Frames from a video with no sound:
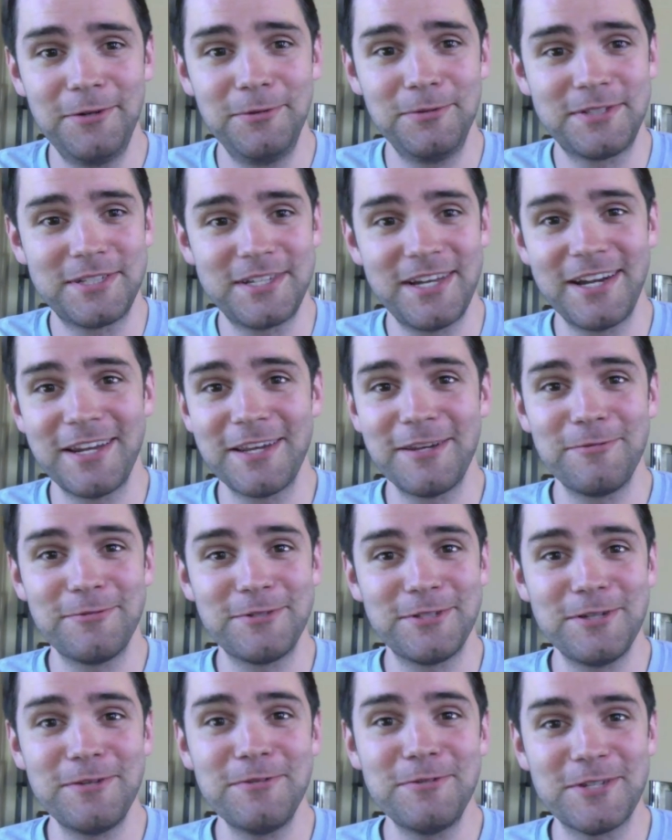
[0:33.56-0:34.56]
Who's going to
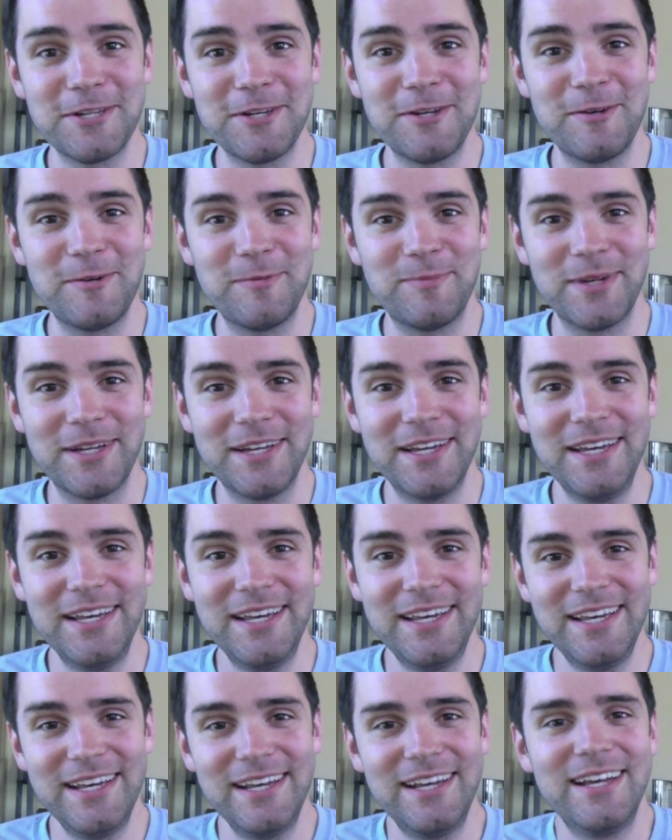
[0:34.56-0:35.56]
use YouTube?
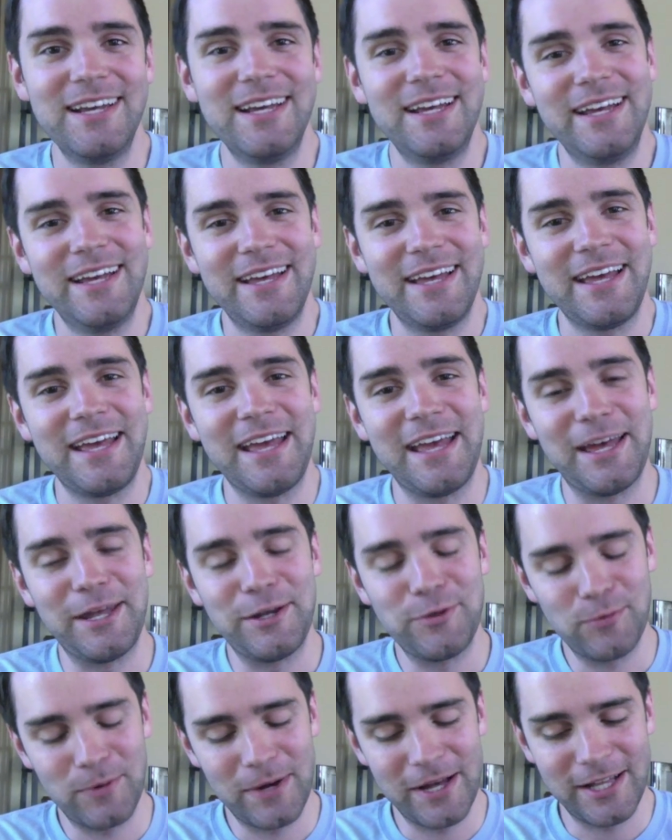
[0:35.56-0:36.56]

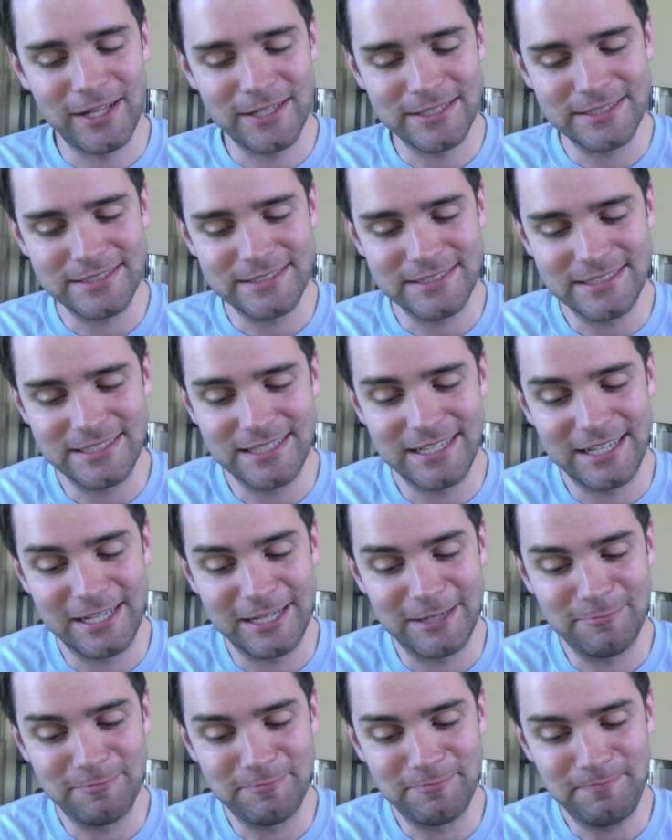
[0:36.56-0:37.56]
And well,
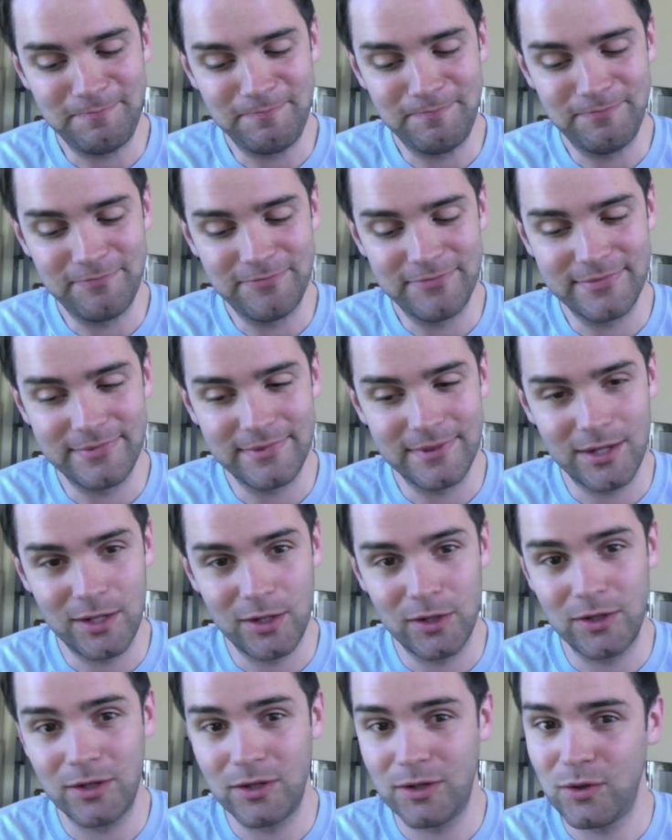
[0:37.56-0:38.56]
um,
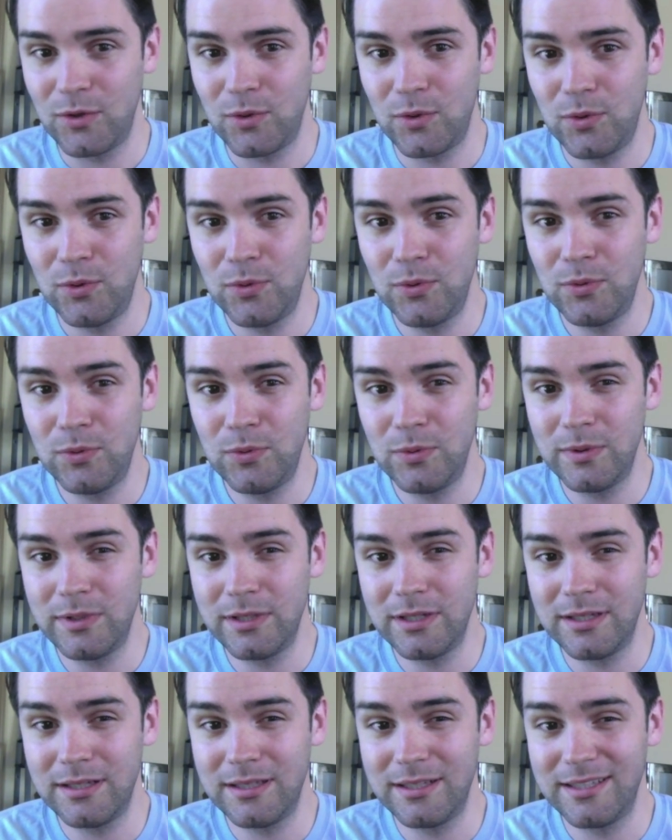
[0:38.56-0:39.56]
who
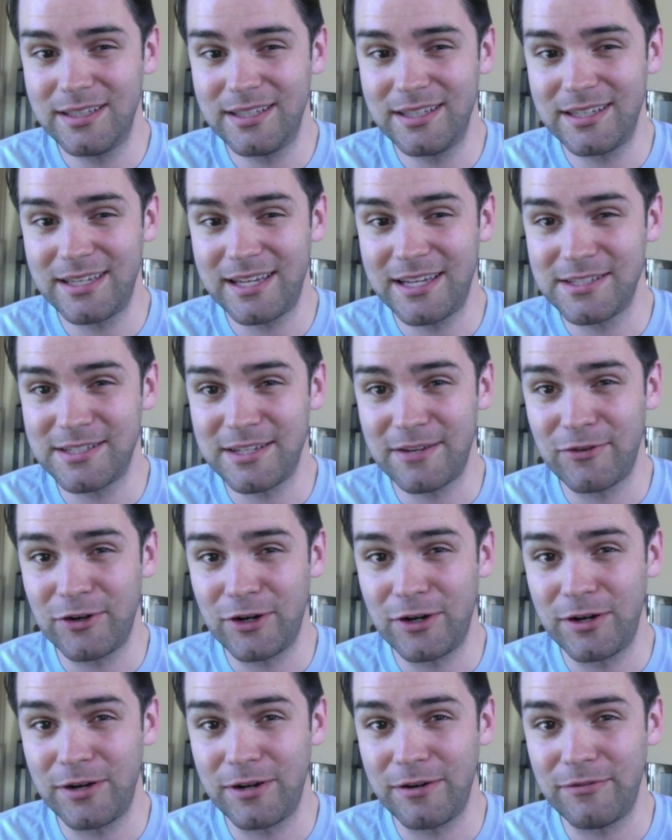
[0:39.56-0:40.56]
has ever
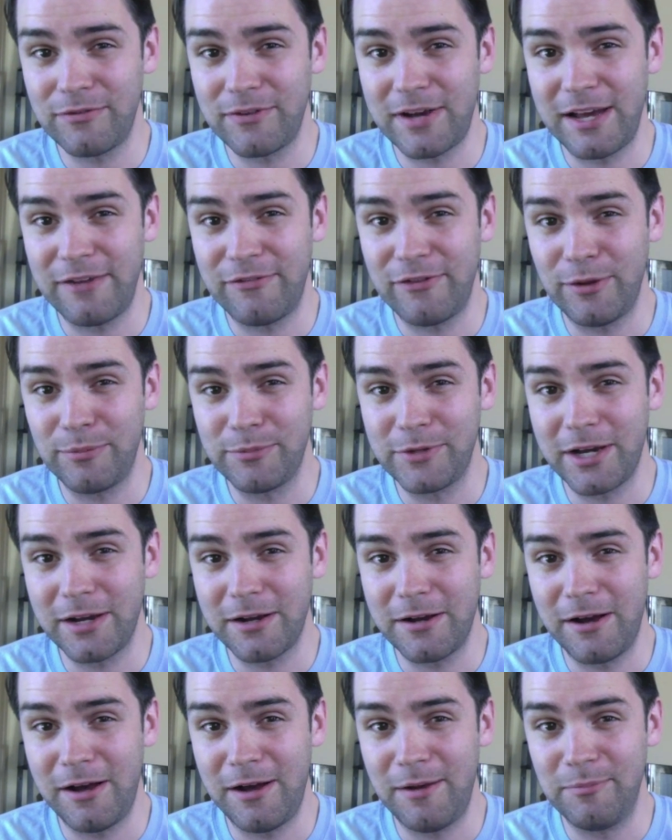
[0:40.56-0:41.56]
heard of
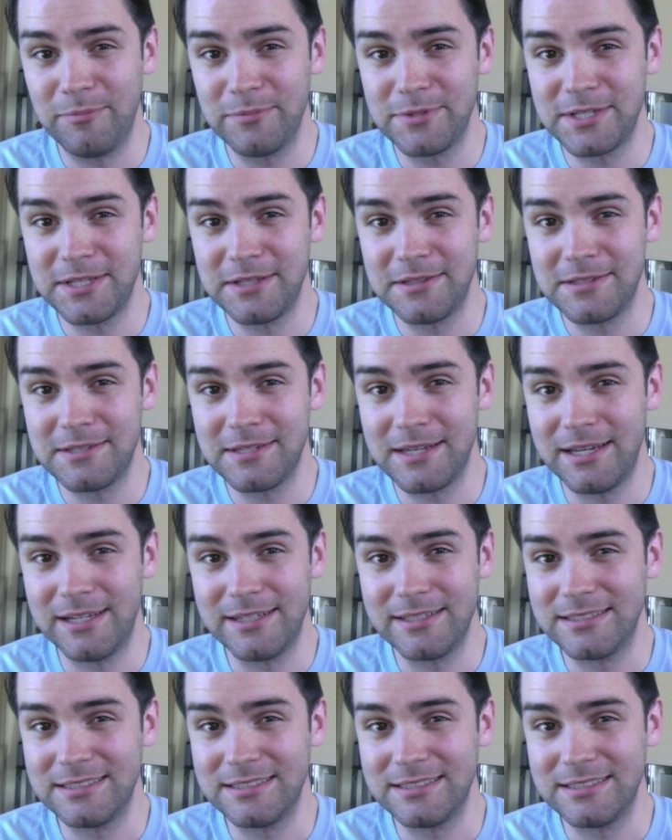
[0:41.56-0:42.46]
ifilm.com since then?